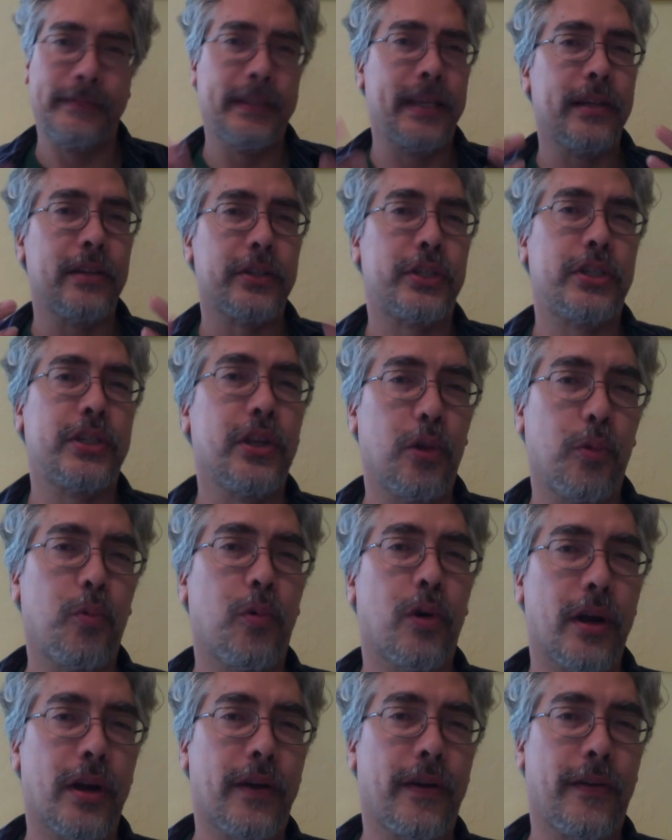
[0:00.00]
it'll still
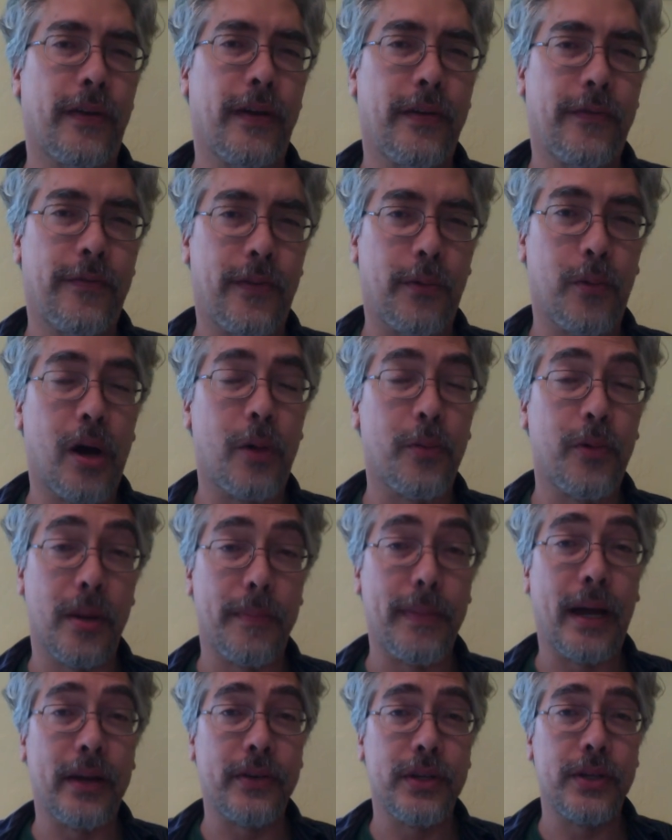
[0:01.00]
work for what we're
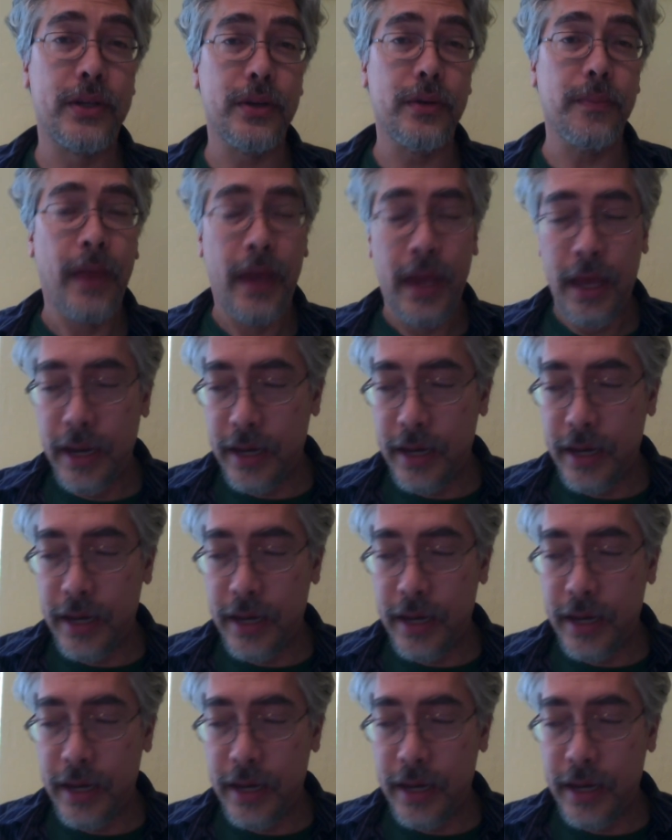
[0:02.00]
about to do.